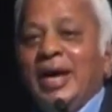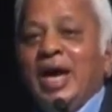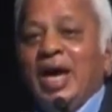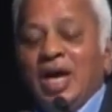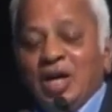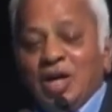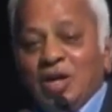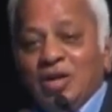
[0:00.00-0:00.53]

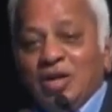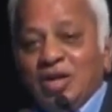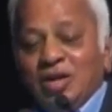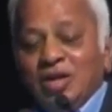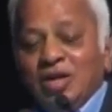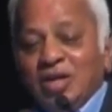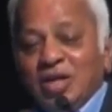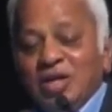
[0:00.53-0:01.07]
and
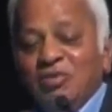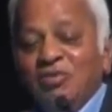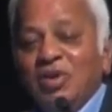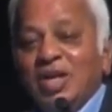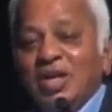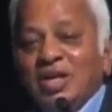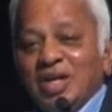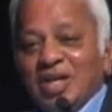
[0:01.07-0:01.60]

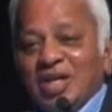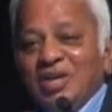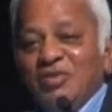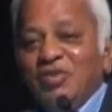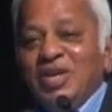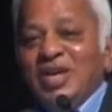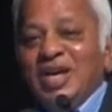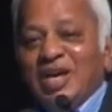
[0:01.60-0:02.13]

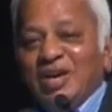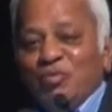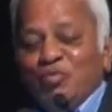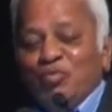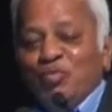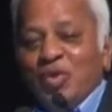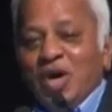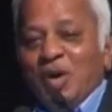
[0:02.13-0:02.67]
giving an
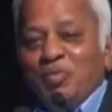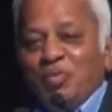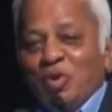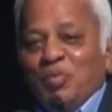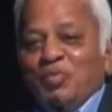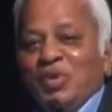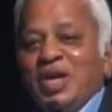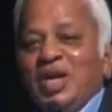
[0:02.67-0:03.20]

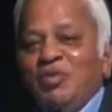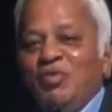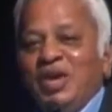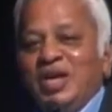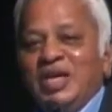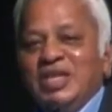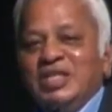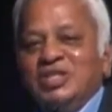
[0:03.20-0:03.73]
appropriate
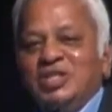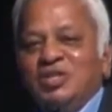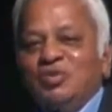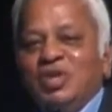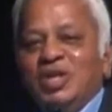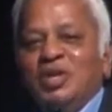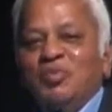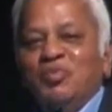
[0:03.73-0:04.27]
weightage to
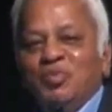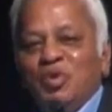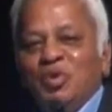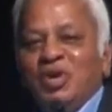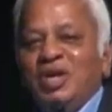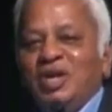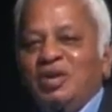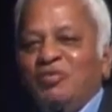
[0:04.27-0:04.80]
the
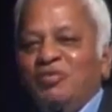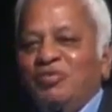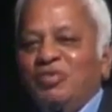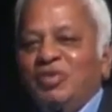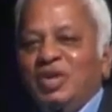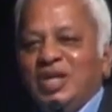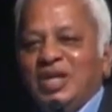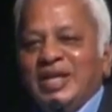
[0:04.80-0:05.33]
component of
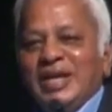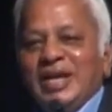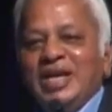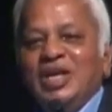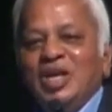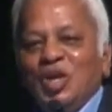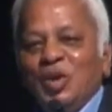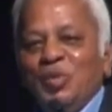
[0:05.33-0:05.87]

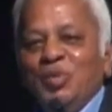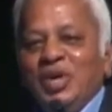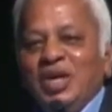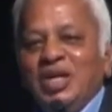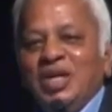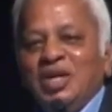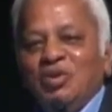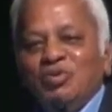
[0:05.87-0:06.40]
creating an
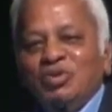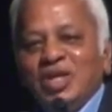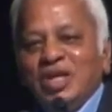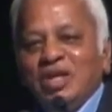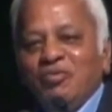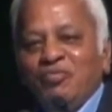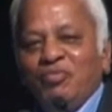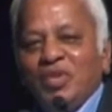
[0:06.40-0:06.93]
ability to
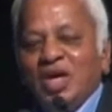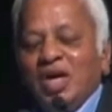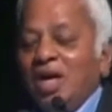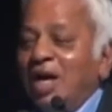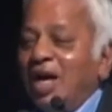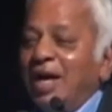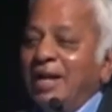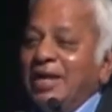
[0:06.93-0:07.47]
think
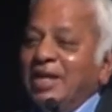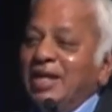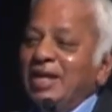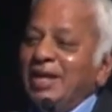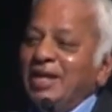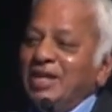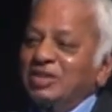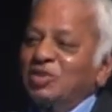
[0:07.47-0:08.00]
and
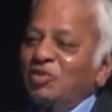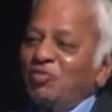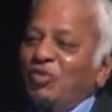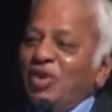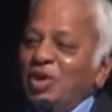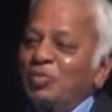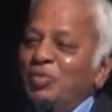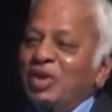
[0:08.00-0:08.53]
creating some
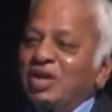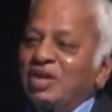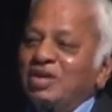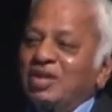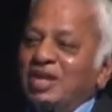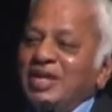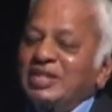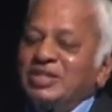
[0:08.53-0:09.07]
fundamental
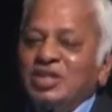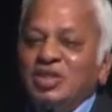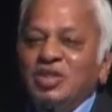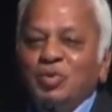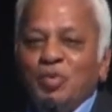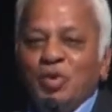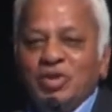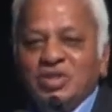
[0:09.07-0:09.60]
traits in
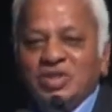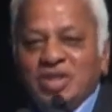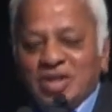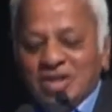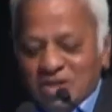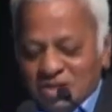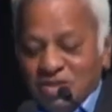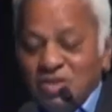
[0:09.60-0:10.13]
the boys and
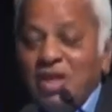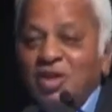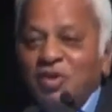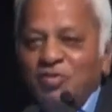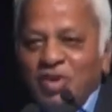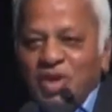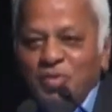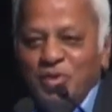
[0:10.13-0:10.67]
girls. Thank you very